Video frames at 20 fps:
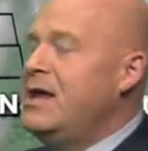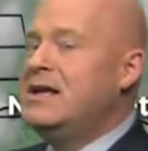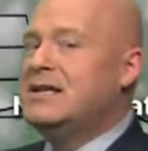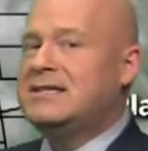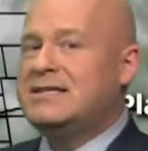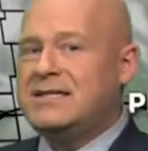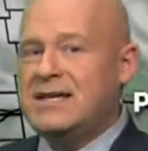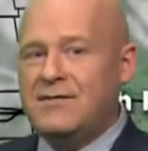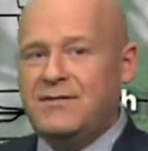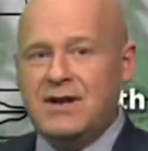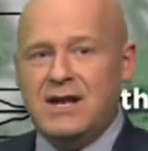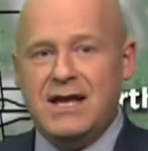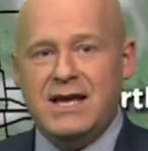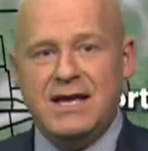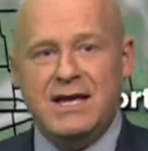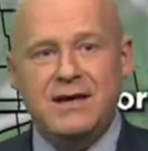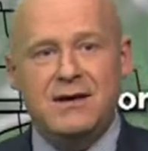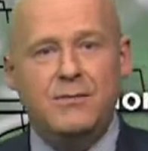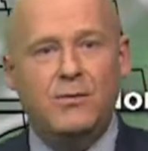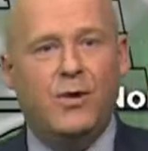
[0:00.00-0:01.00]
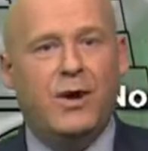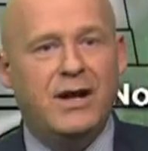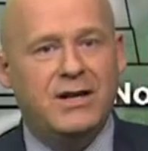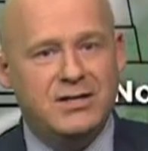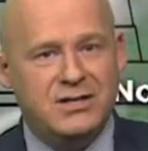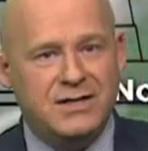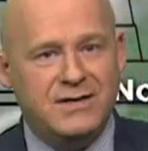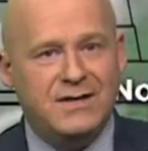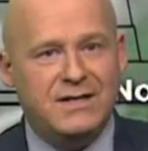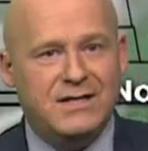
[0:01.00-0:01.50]
7 a.m.
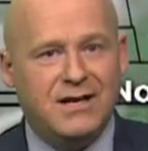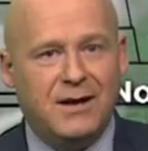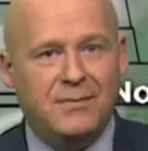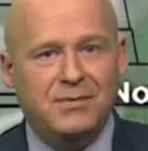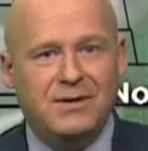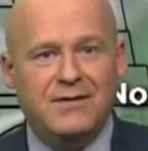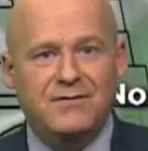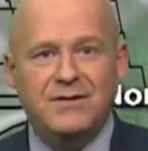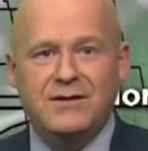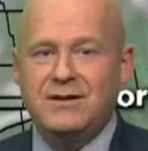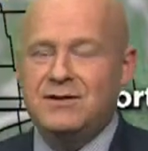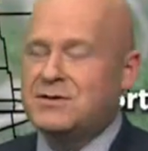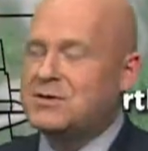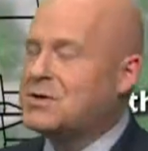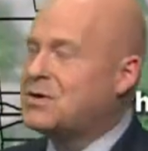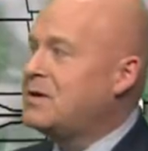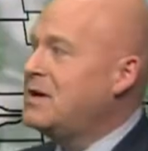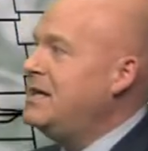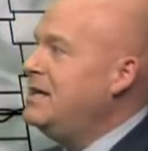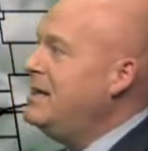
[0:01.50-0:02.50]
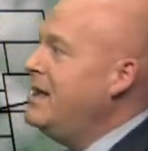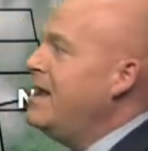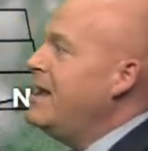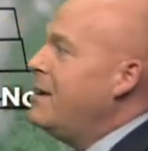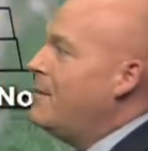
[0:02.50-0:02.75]
Watch to the top left of your screen.